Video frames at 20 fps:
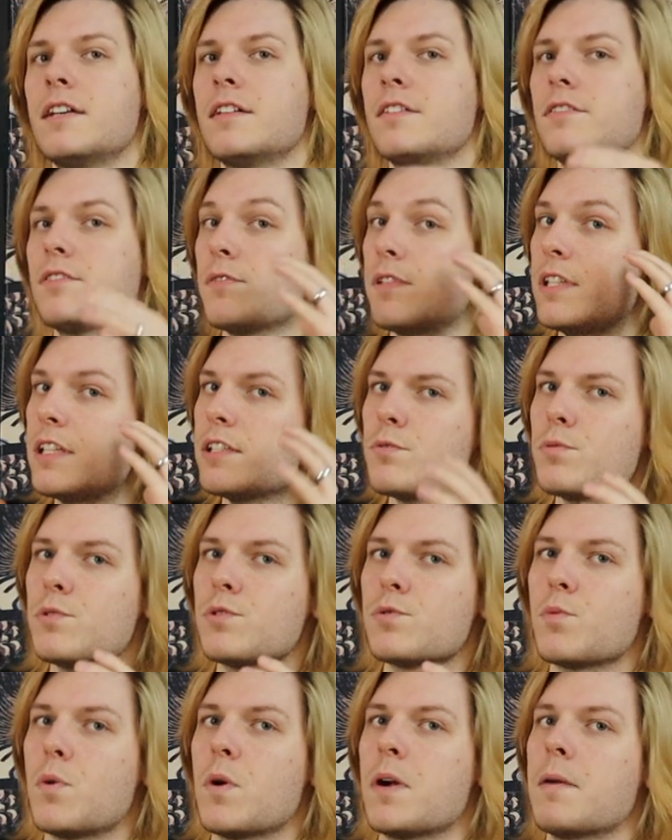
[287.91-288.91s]
So this
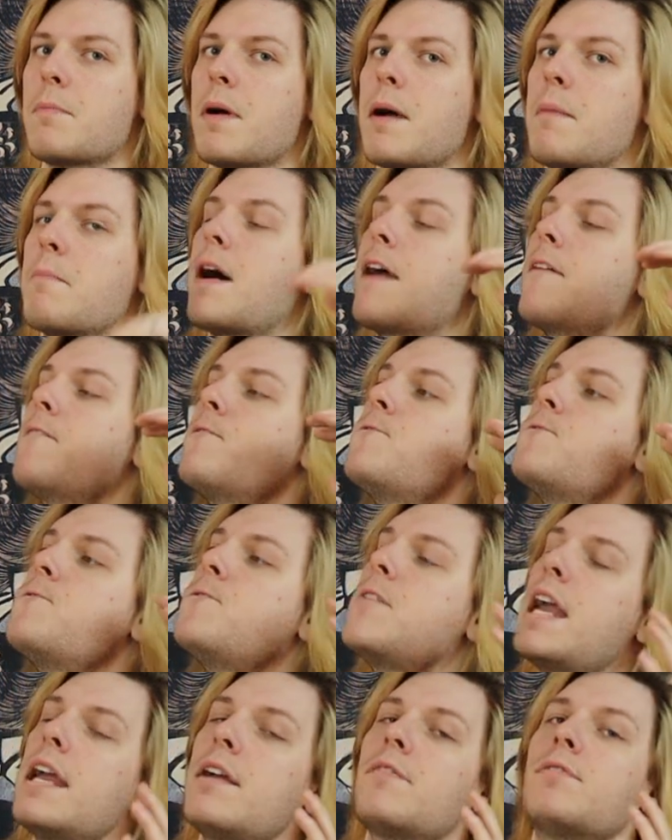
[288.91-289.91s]
was worn by my
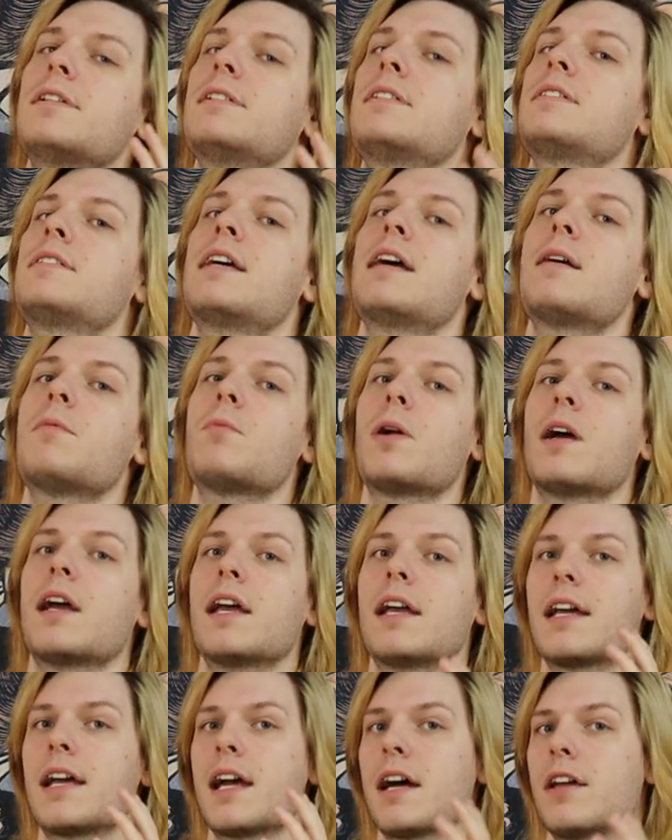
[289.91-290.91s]
favorite
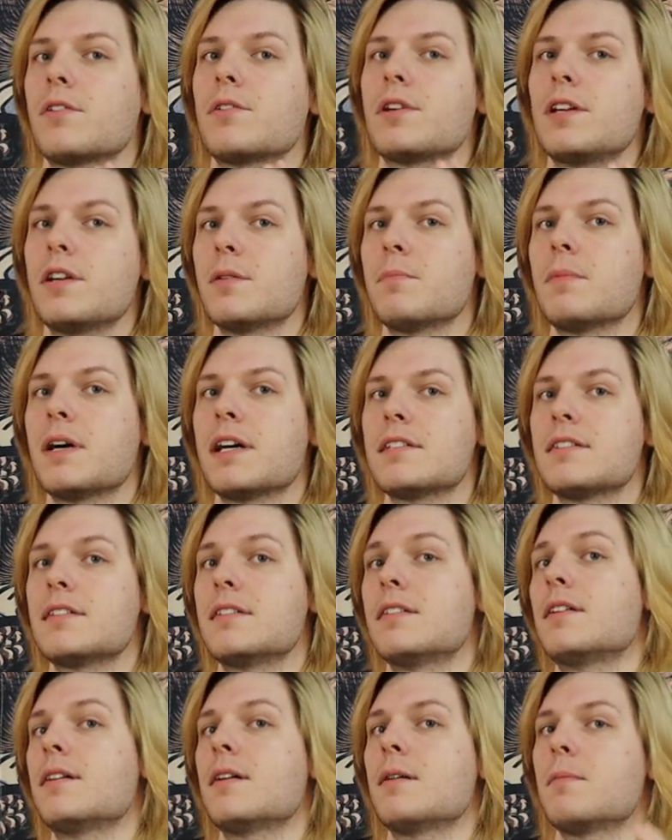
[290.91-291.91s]
samurai, Kato
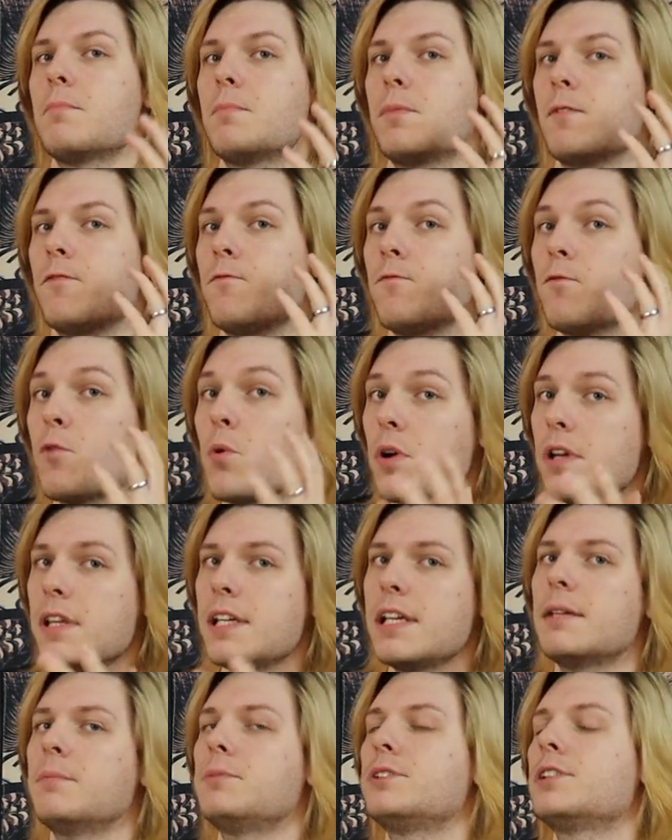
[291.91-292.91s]
Kiyomasa, before
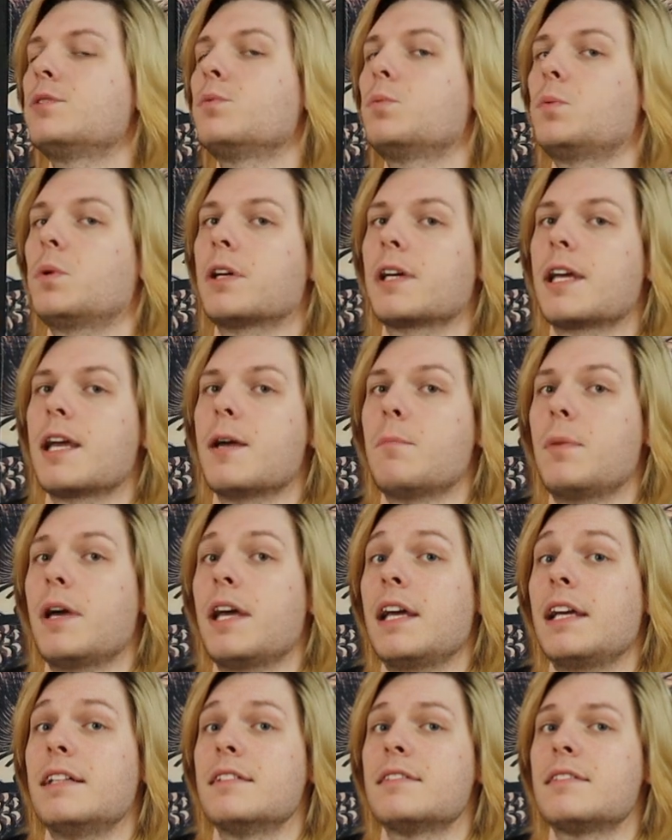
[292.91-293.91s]
the Imjin War
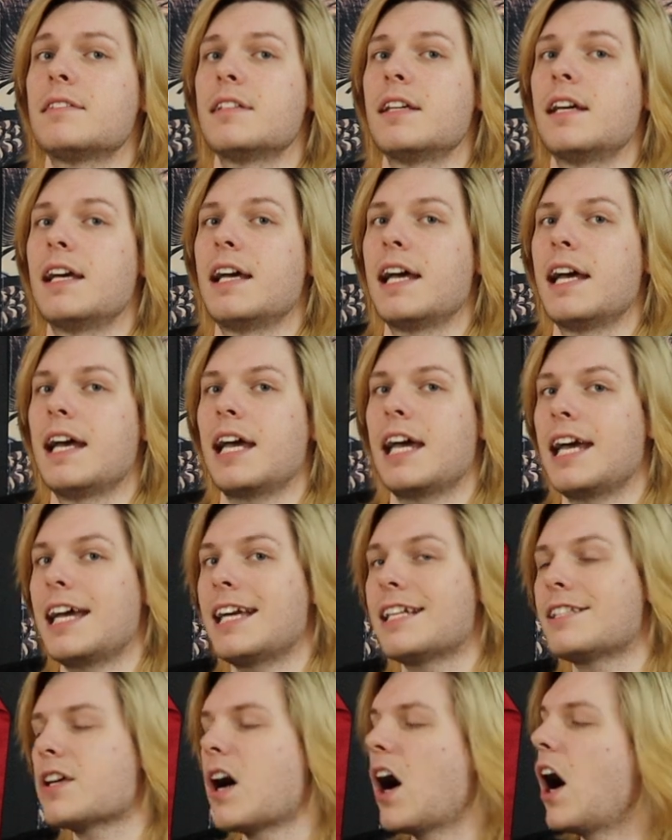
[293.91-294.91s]
campaigns.
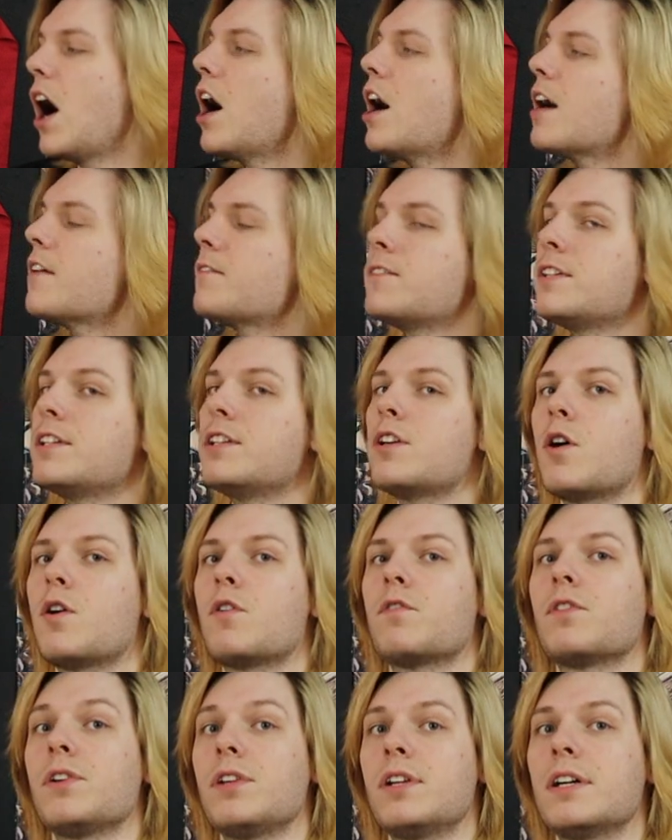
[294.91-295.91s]
And it's often
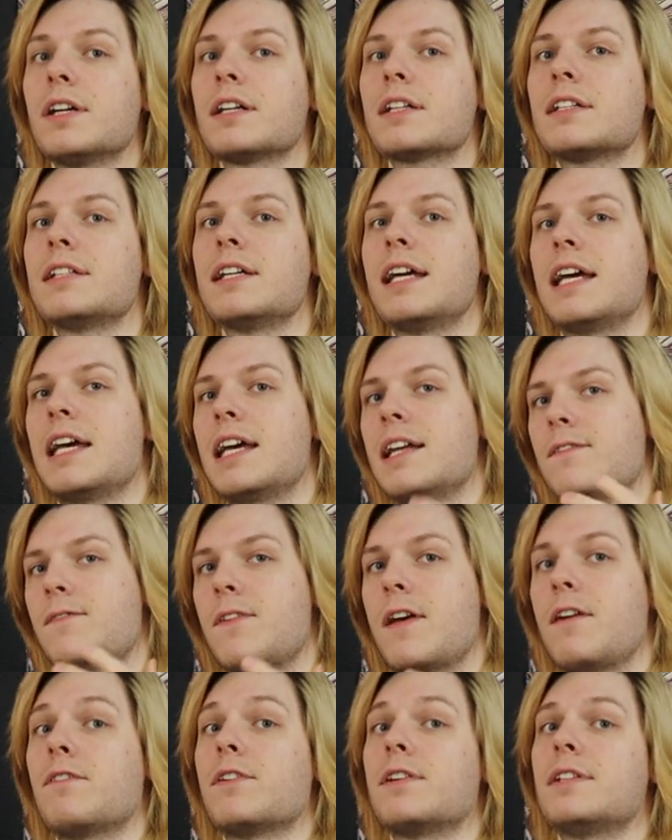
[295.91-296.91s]
overlooked in
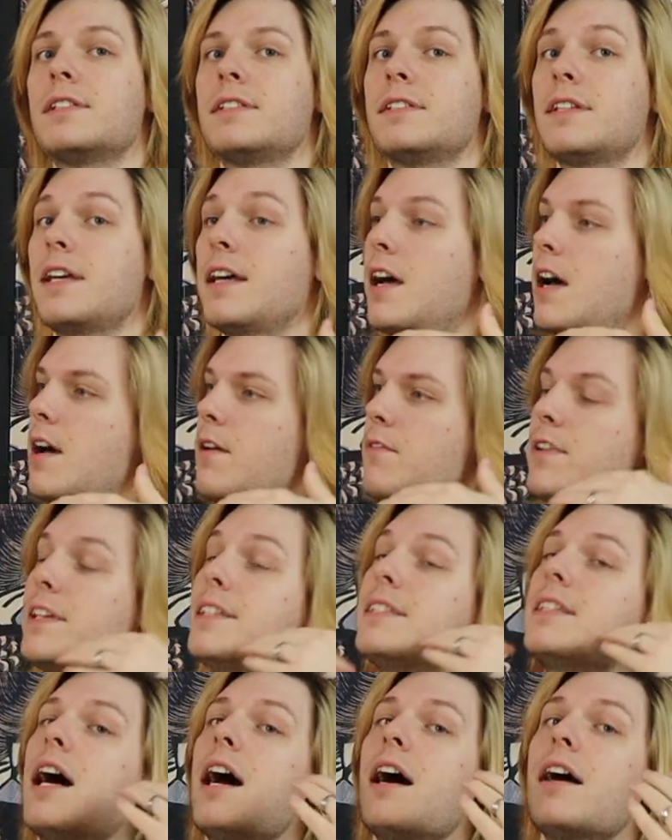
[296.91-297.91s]
favor of
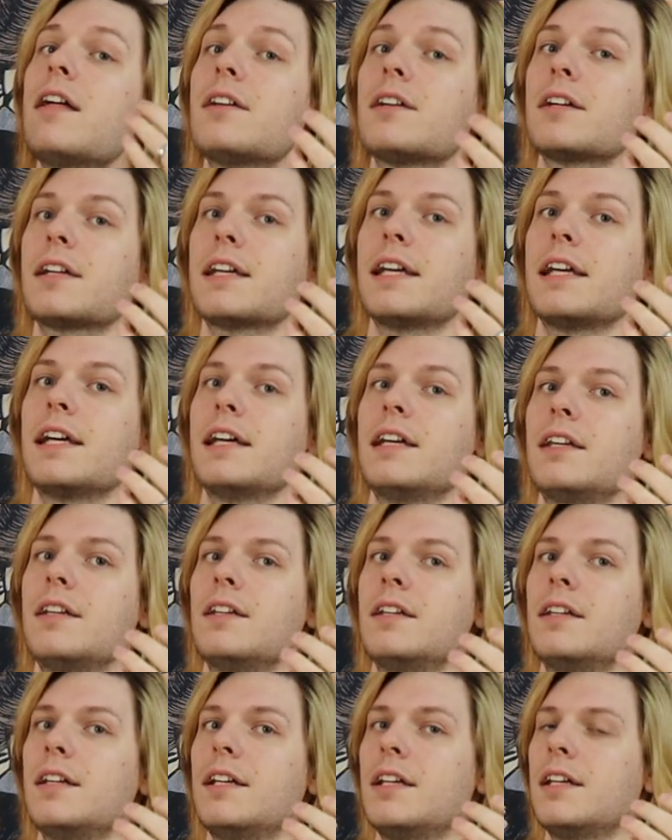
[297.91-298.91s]
his other kit,
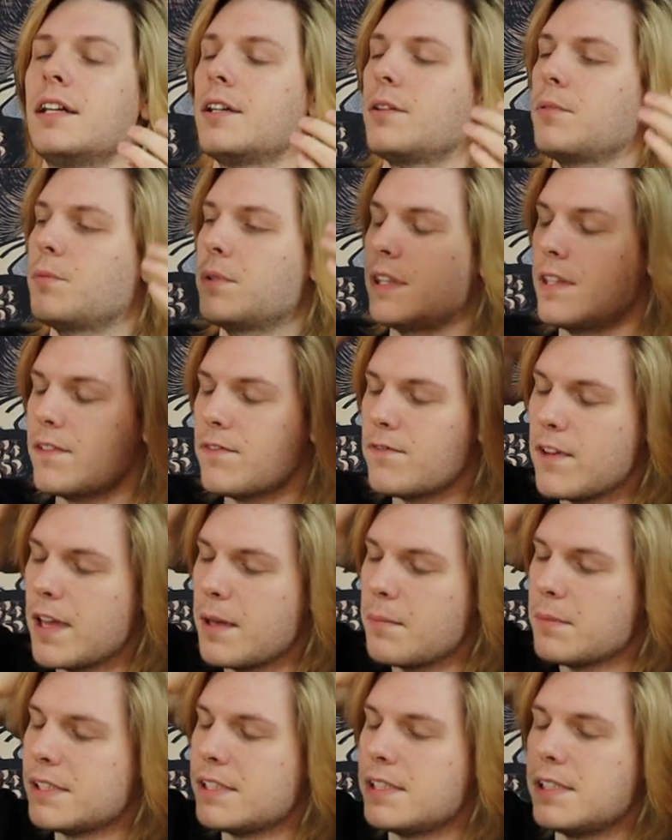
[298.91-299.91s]
with the
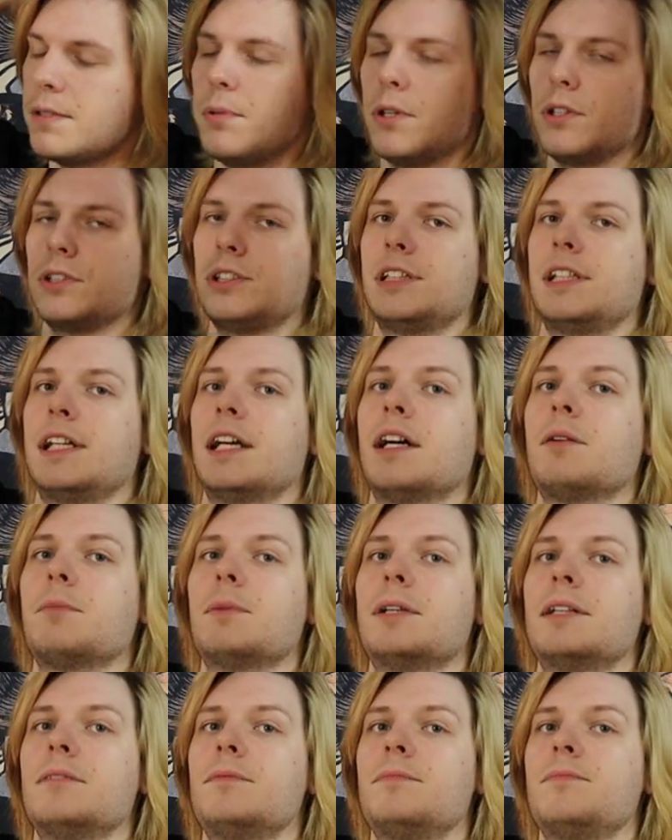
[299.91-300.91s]
famous Eboshi
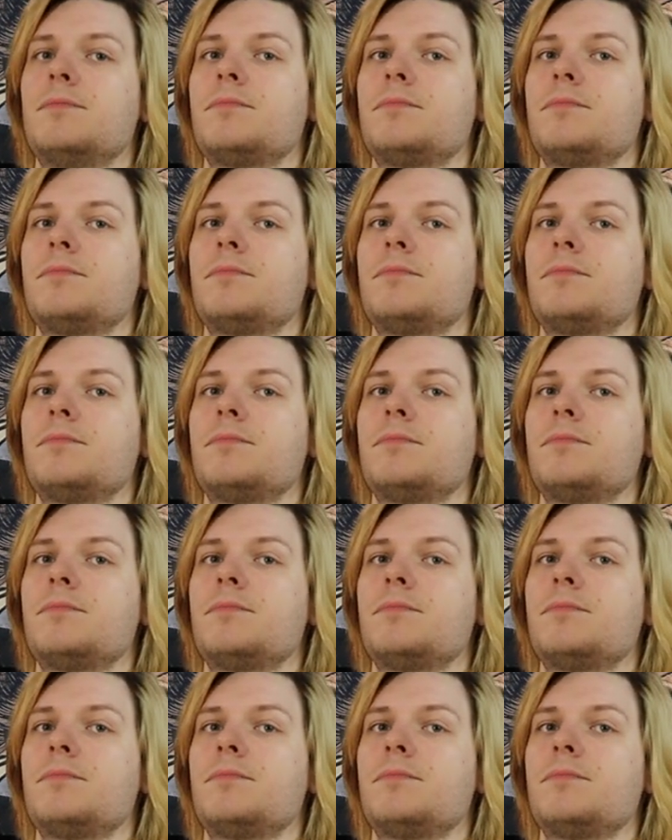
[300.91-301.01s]
helmet.